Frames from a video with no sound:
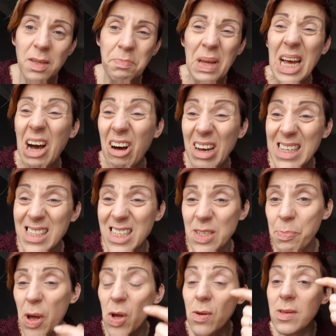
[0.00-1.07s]
big big eyes, I
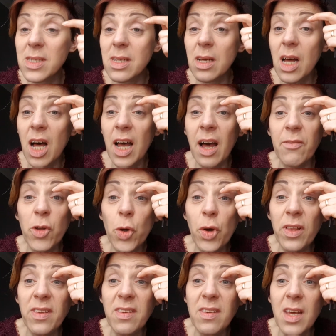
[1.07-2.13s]
suppose. You
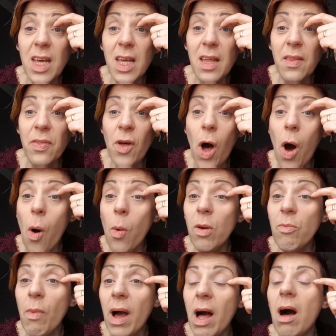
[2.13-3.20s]
can see the whole
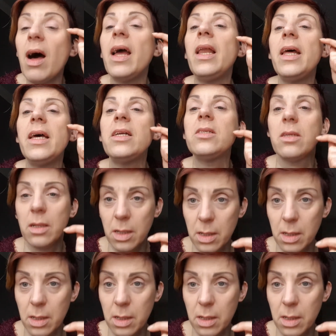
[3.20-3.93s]
of my eyelid.